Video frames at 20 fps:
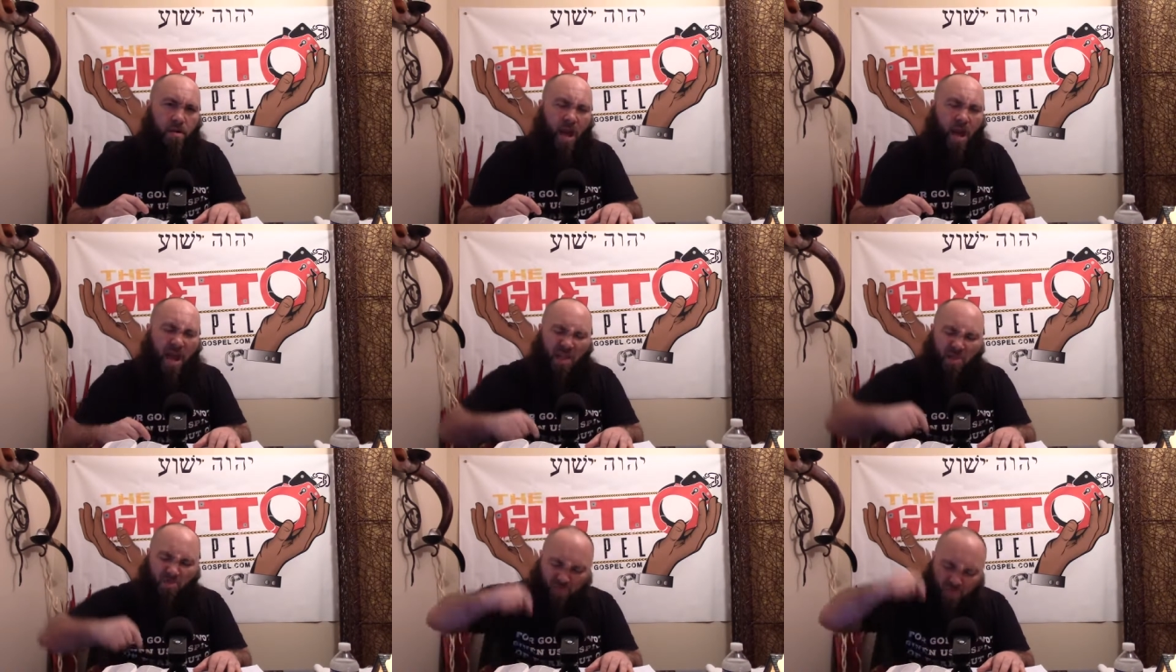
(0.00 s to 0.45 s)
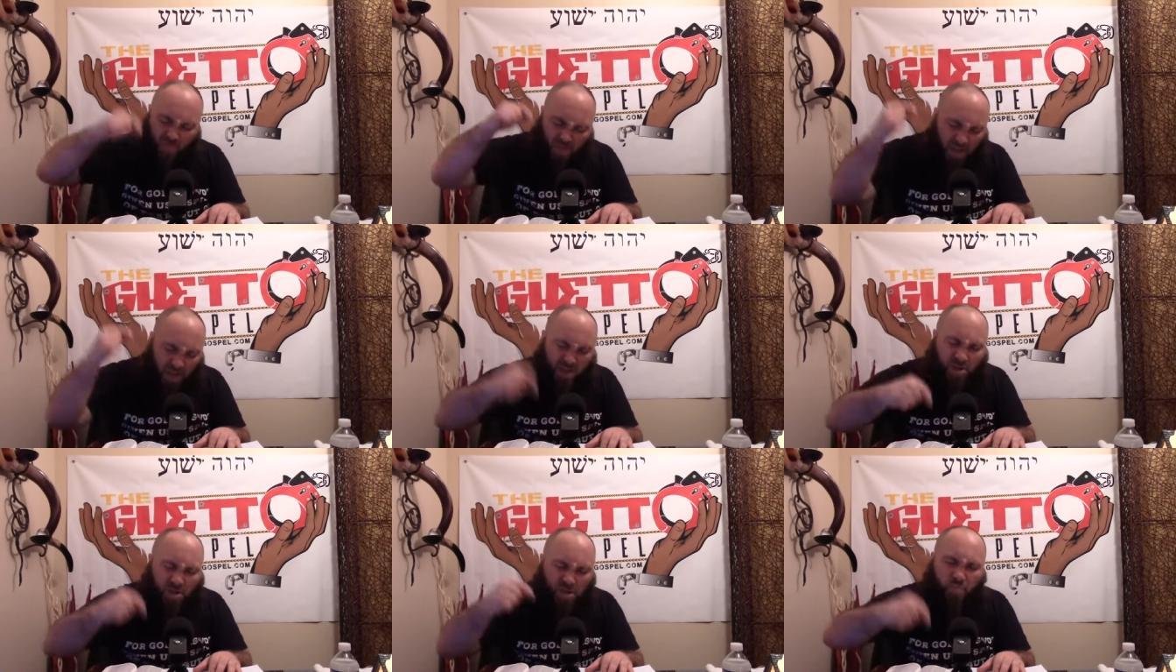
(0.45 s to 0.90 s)
And
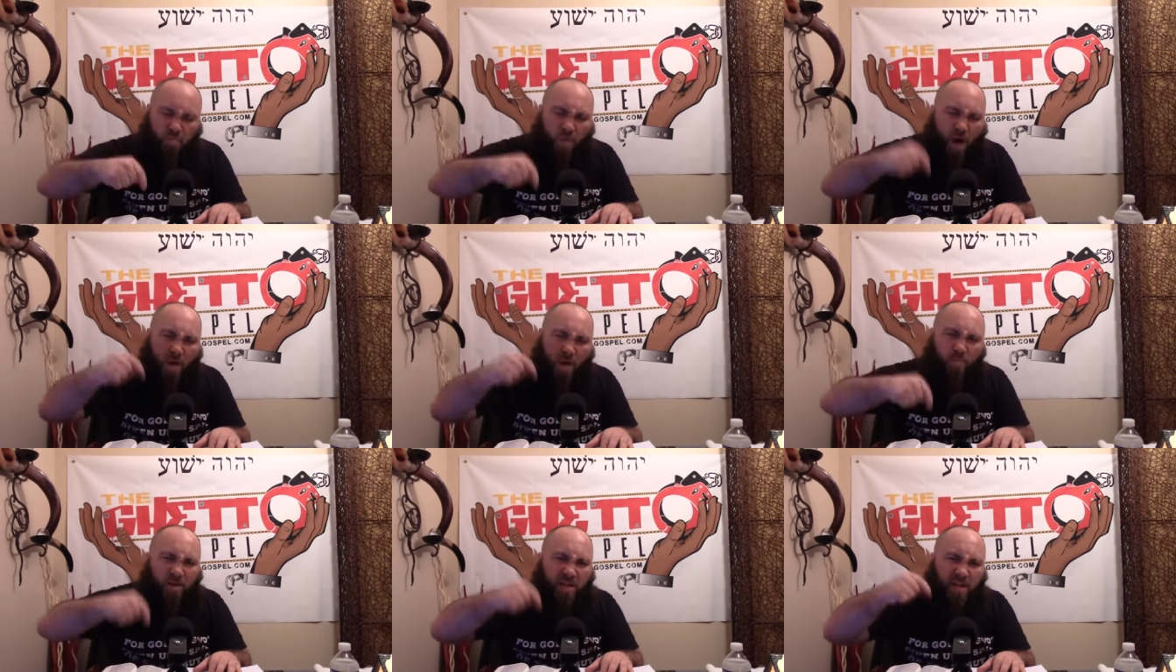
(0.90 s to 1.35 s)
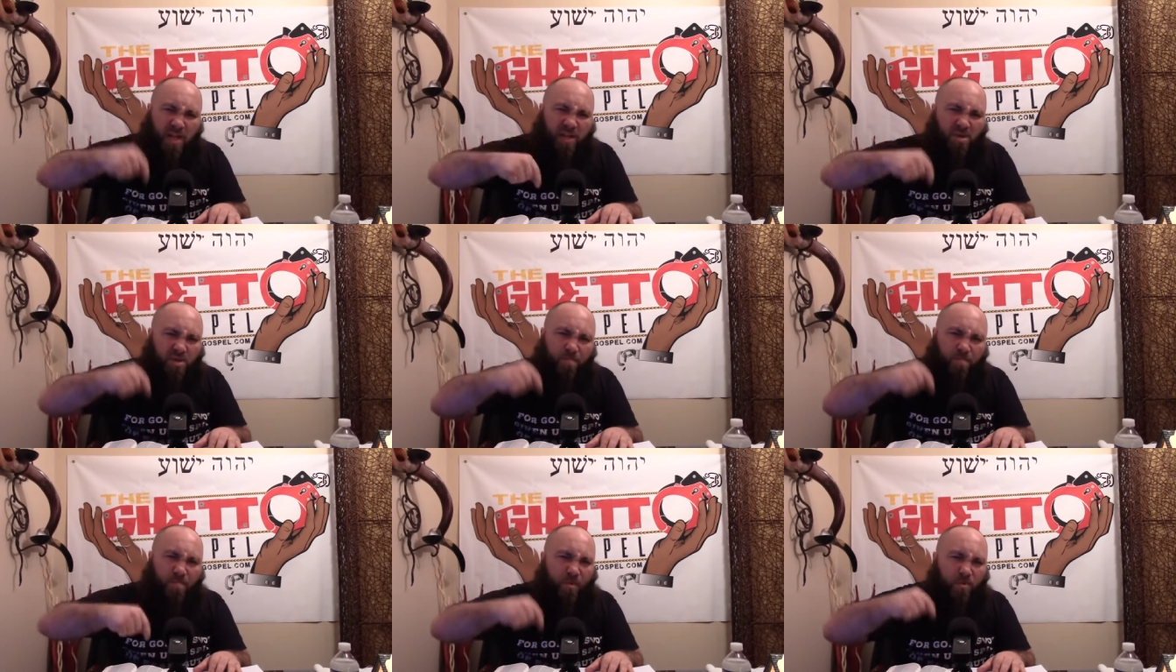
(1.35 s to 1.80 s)
this is why we
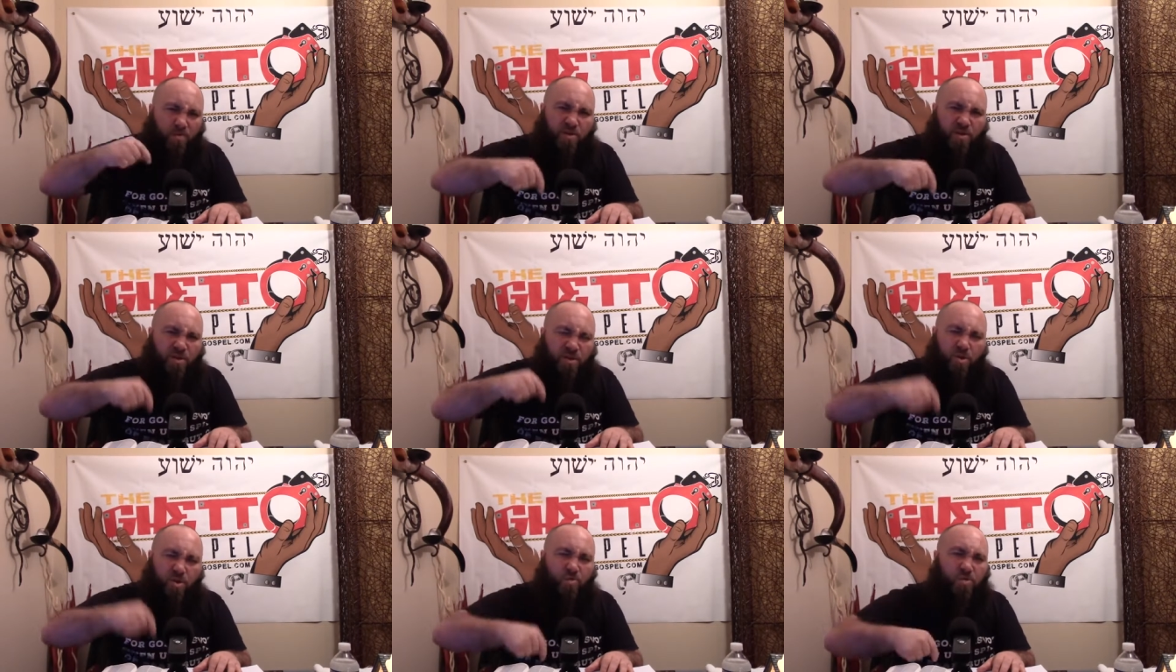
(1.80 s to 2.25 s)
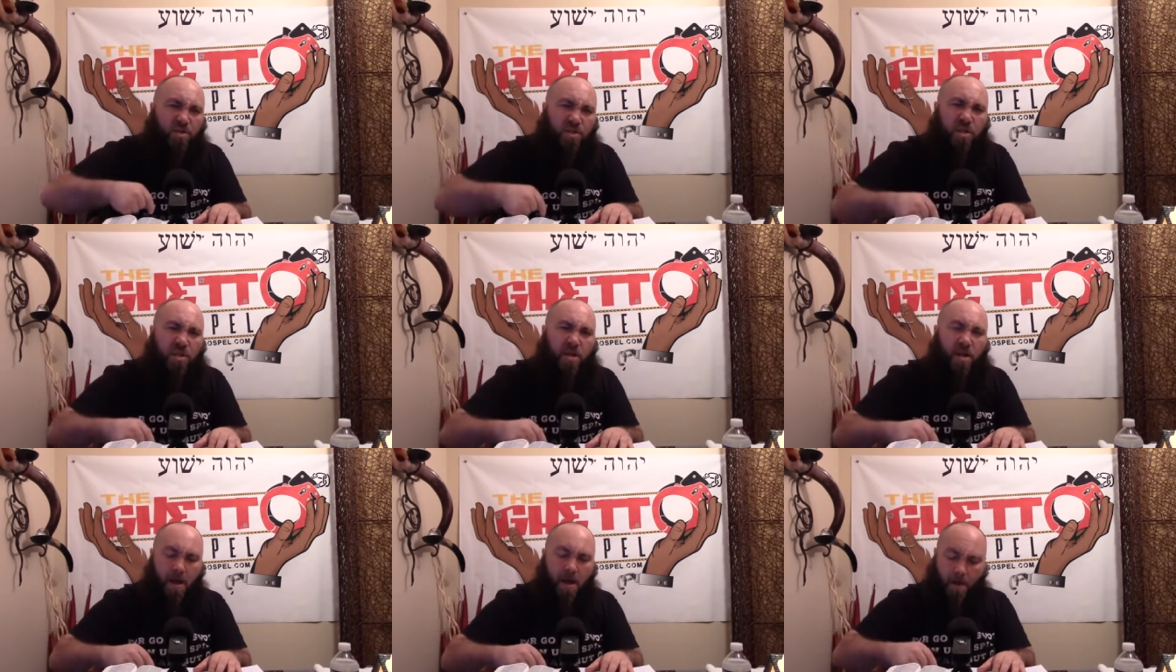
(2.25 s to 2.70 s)
get the
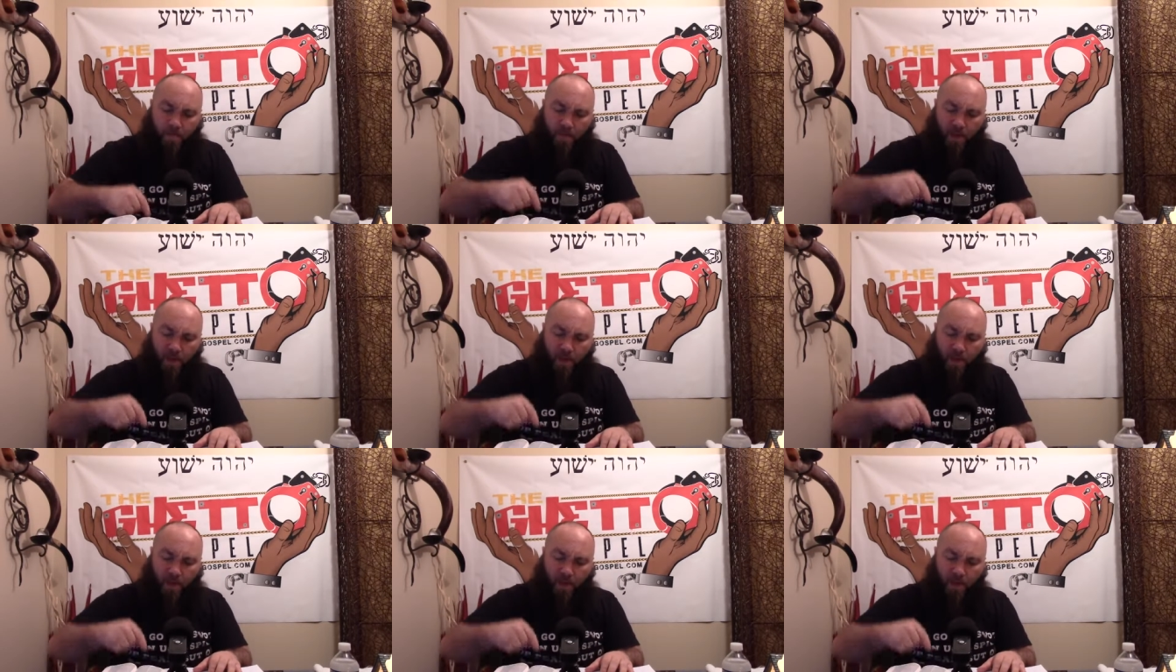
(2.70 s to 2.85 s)
persecution,